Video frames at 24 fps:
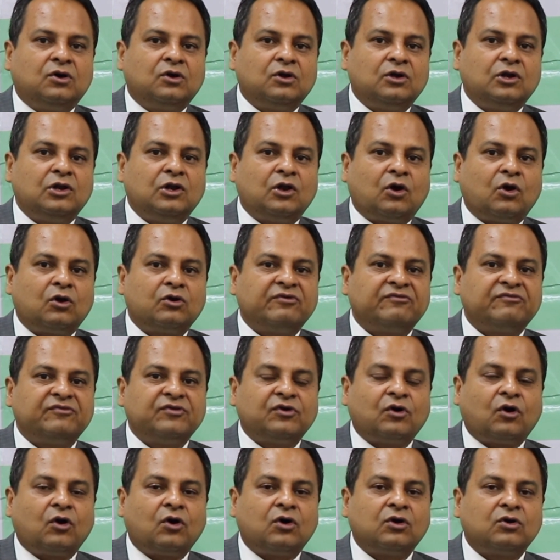a lot of
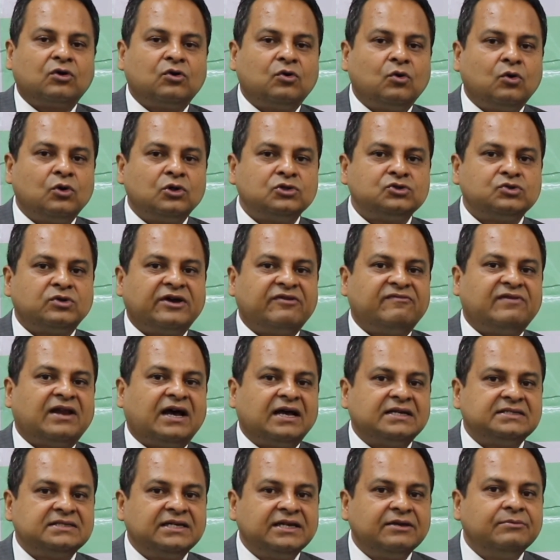your goals would have
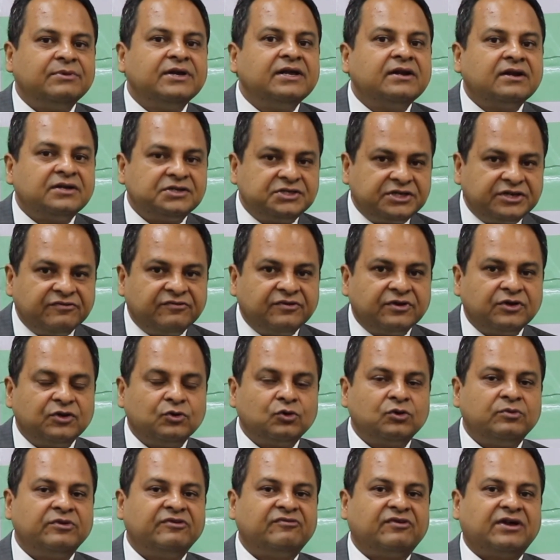largely been achieved.
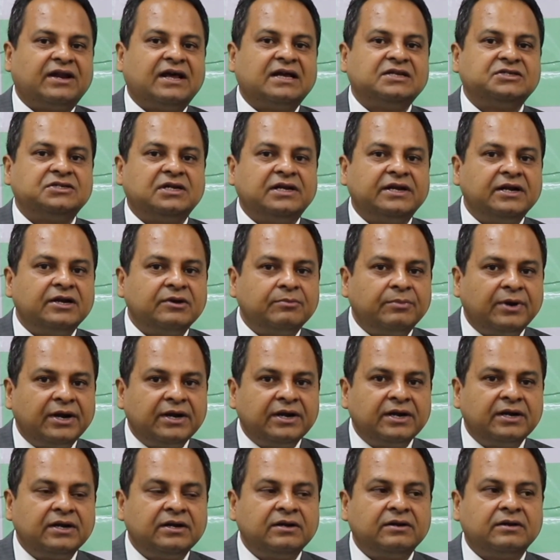You will be financially
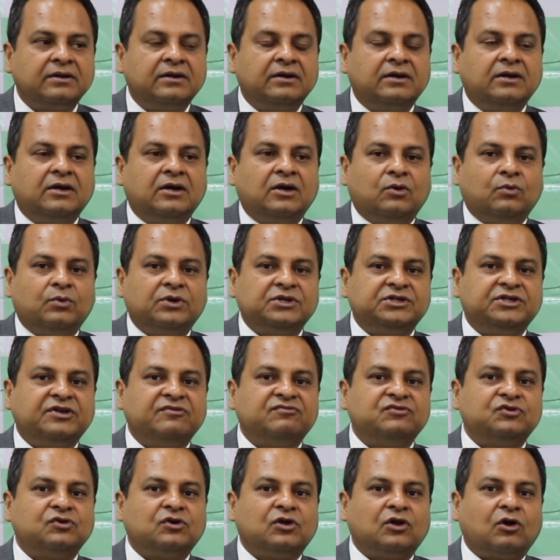independent, which
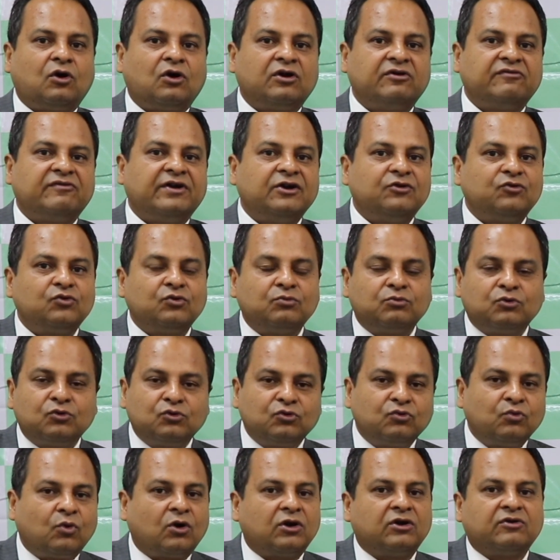gives you a lot of headroom to
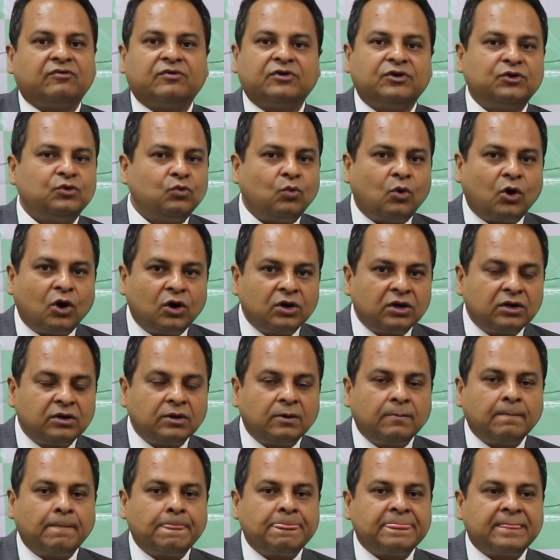do whatever you want.
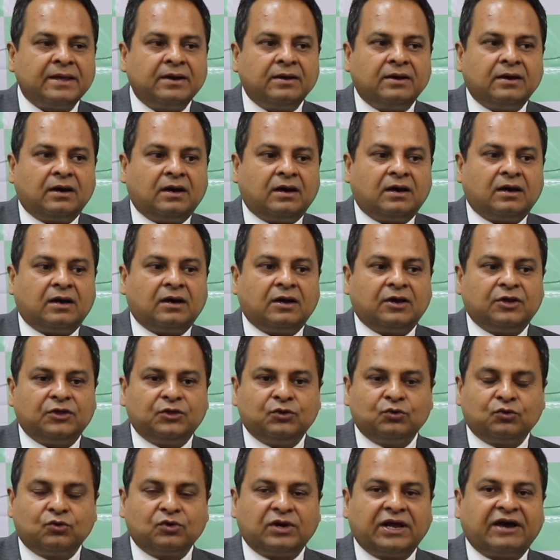
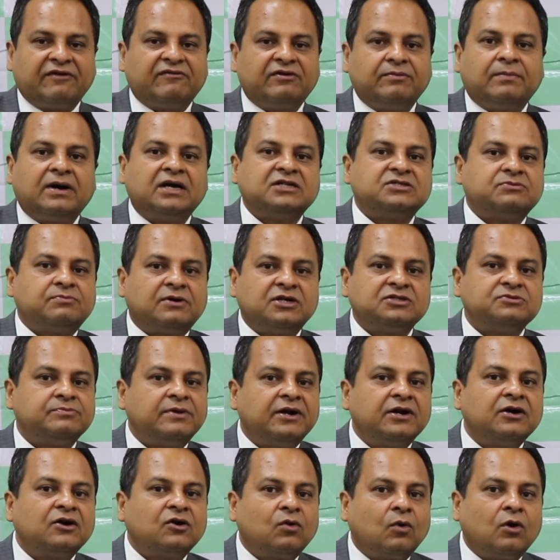You could have a much
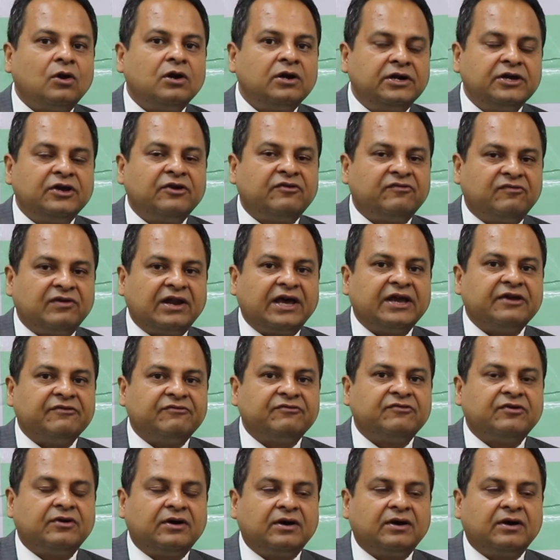better quality of life.